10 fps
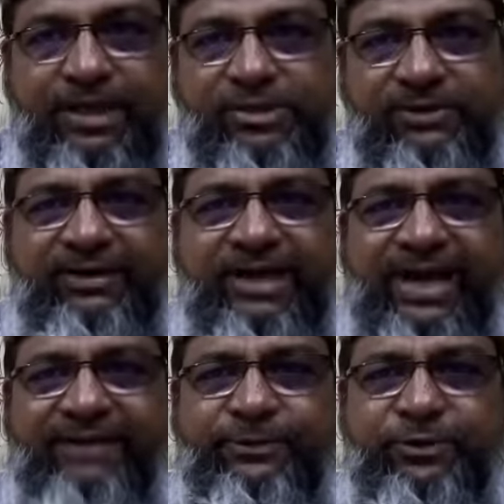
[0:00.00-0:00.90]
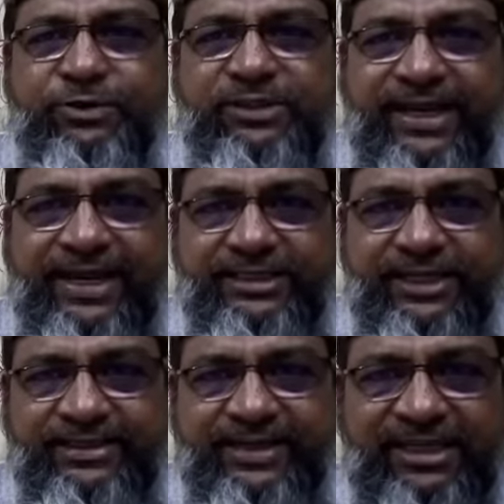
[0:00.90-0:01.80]
So we'll have to change
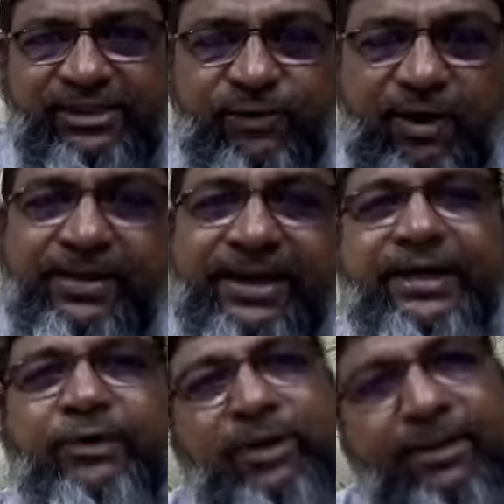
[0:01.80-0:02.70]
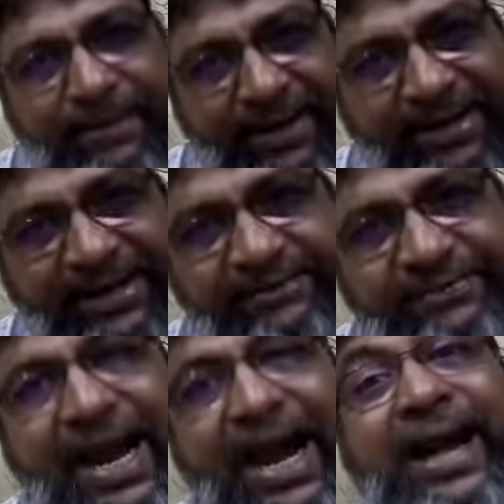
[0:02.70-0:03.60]
it, transform it into
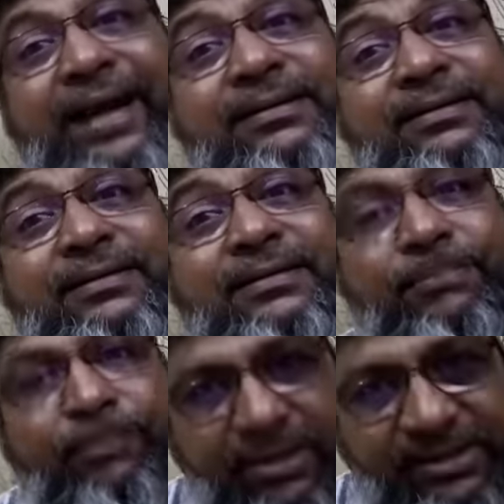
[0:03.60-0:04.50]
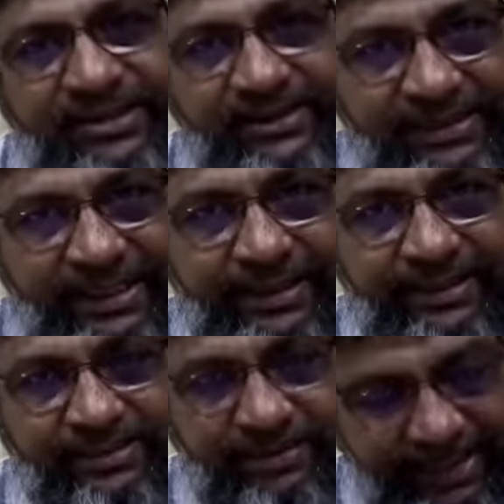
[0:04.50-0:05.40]
comparative and positive
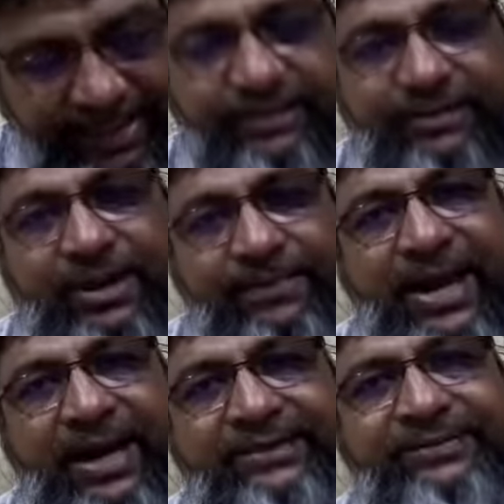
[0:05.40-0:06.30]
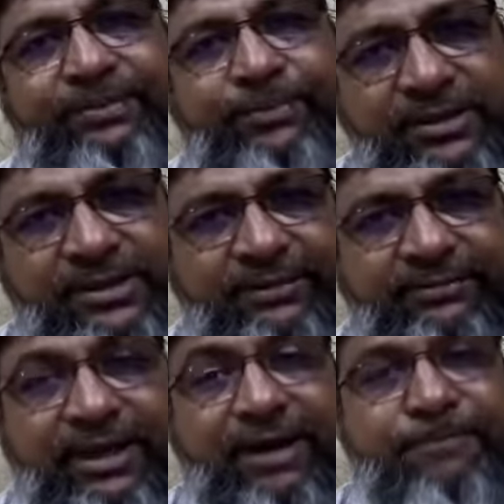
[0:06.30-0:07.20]
degrees, right? Comparative and positive.
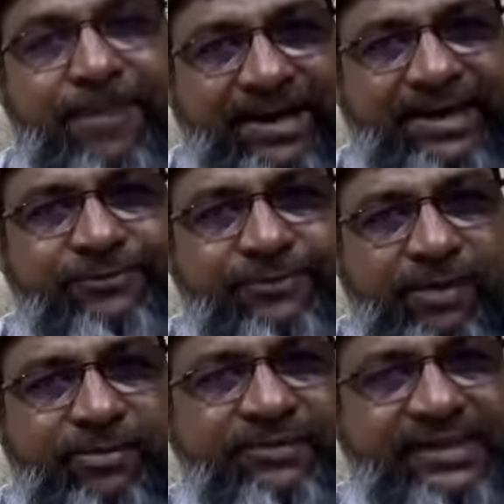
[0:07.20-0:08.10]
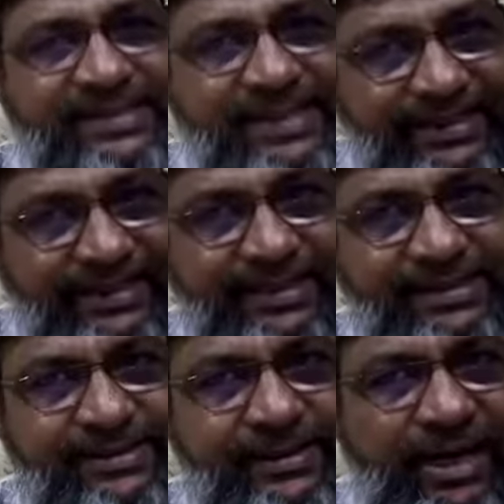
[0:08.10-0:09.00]
The comparative form of this
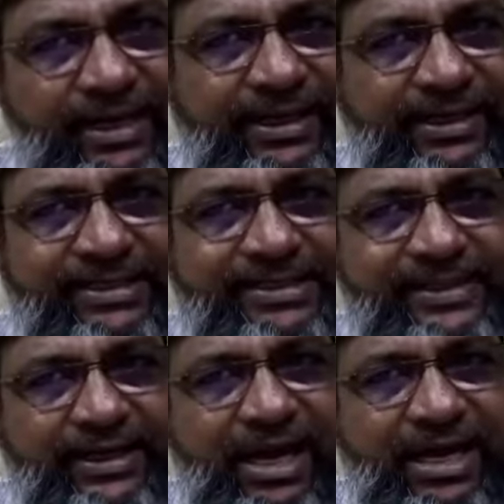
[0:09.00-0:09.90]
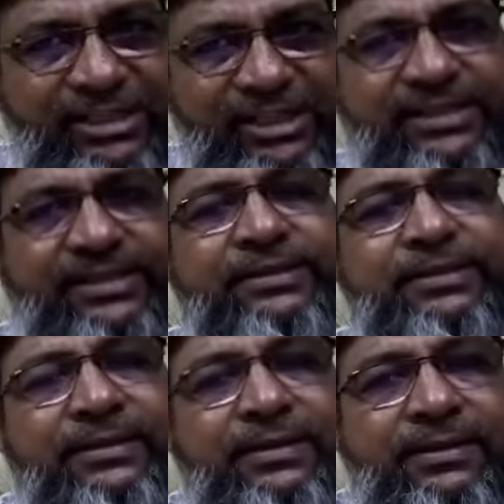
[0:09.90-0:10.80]
sentence, London is the largest
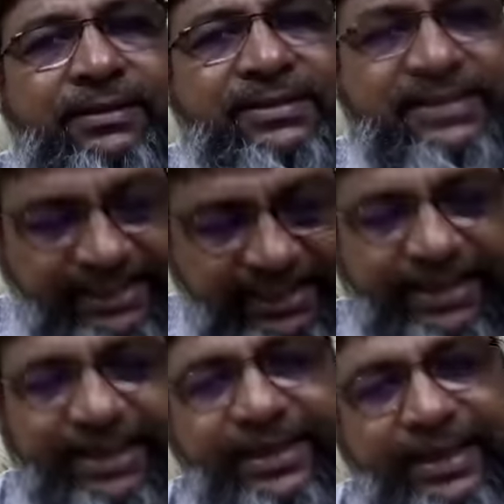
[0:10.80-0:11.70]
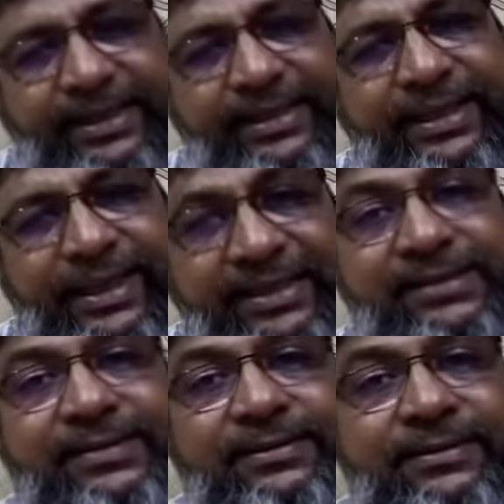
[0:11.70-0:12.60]
city in England,
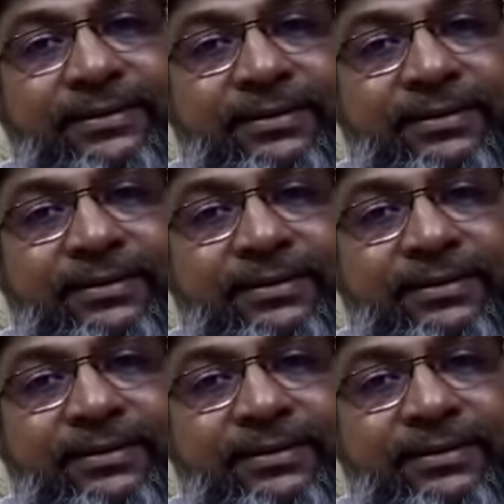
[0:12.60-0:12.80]
is